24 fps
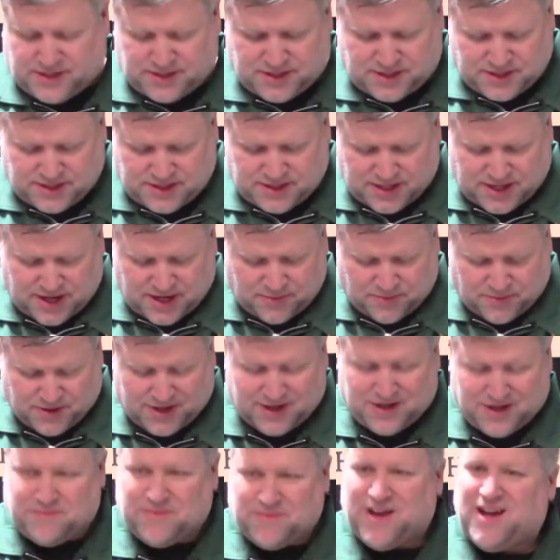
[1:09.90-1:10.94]
Today we're going to
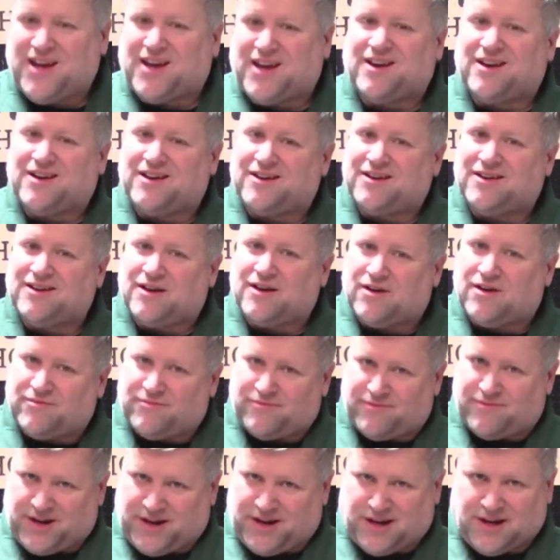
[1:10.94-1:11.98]
make a
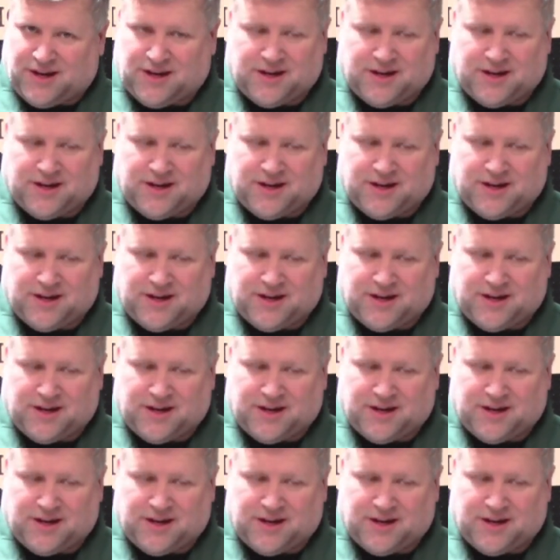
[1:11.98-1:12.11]
ring.